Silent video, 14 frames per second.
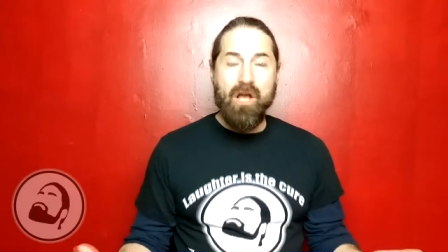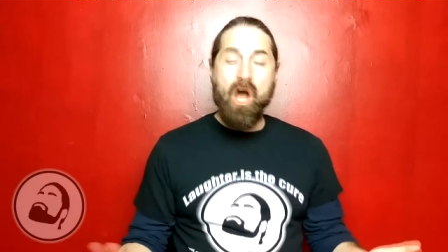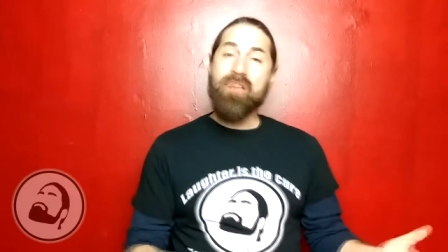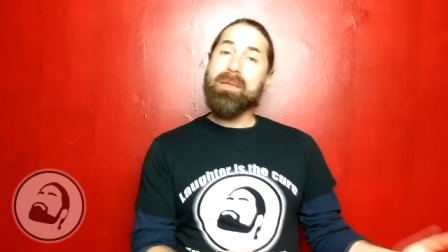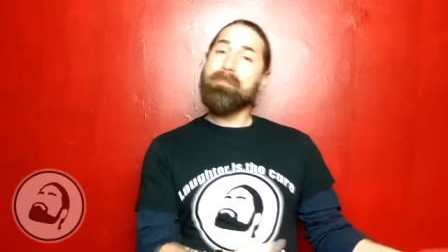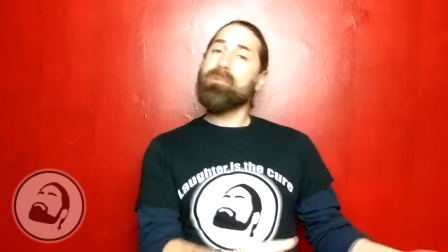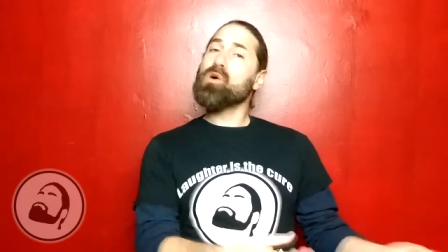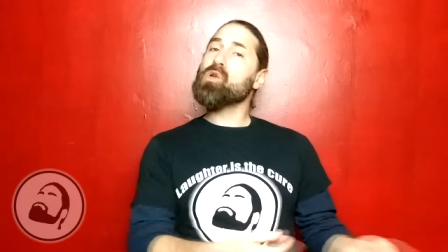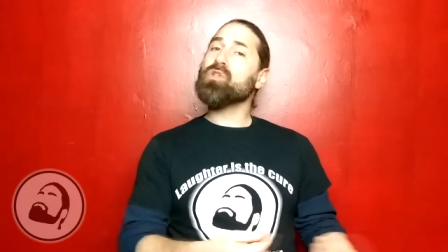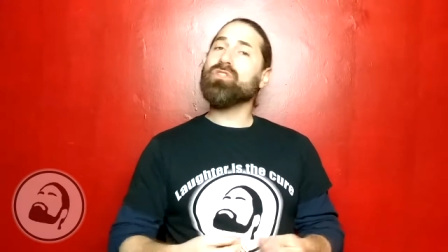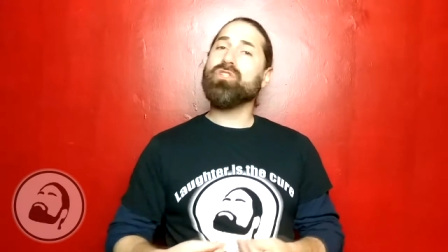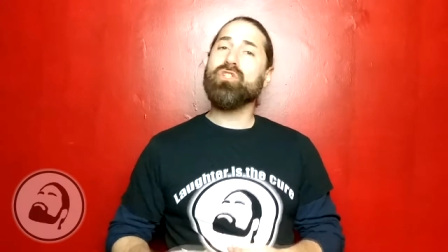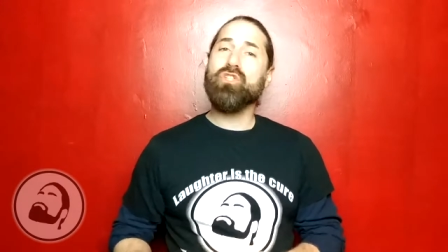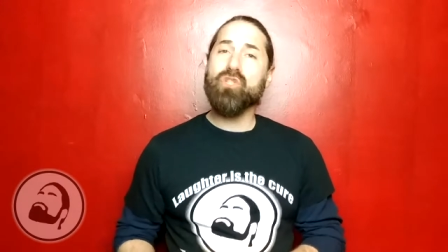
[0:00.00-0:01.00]
Are they
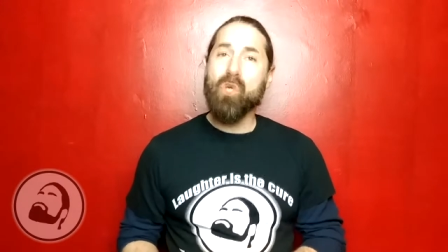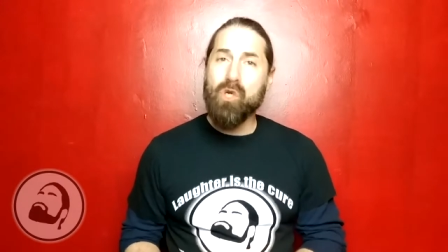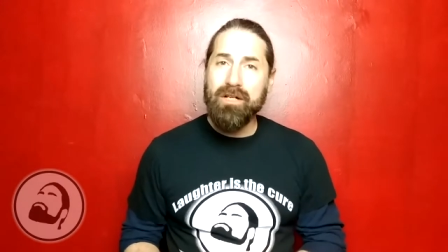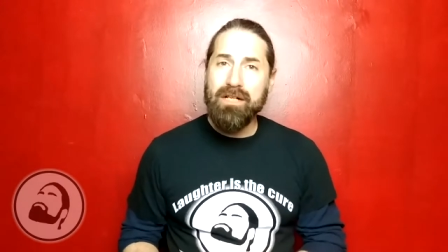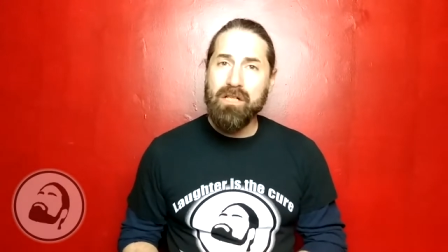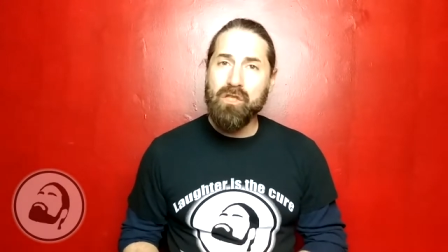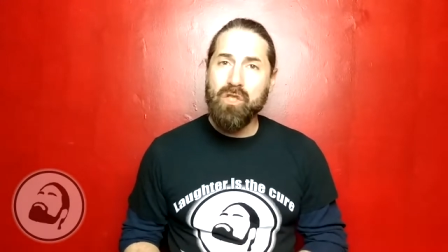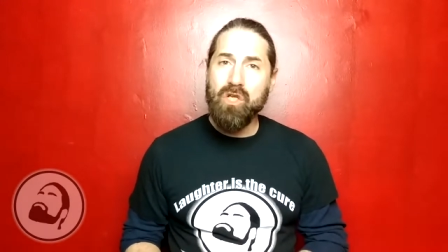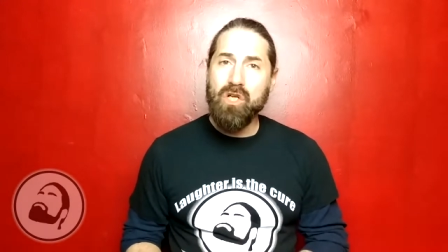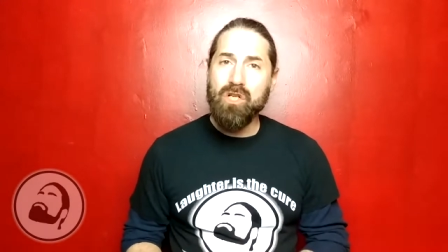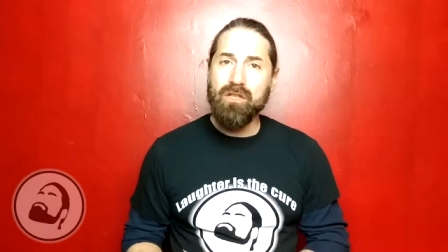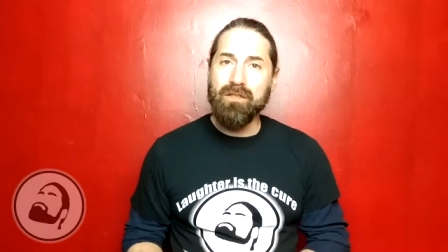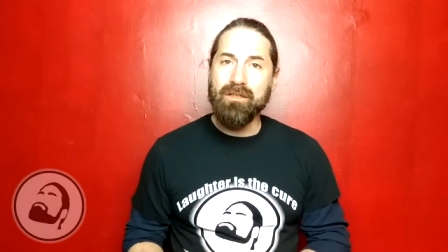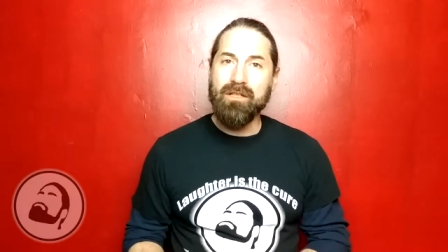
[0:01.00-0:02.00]
pulling the story
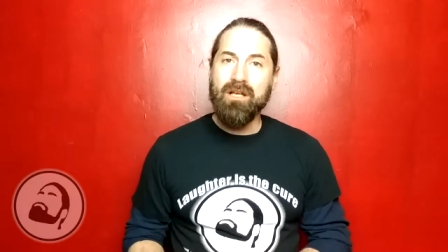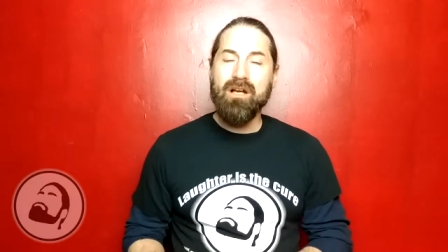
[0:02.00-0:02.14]
along?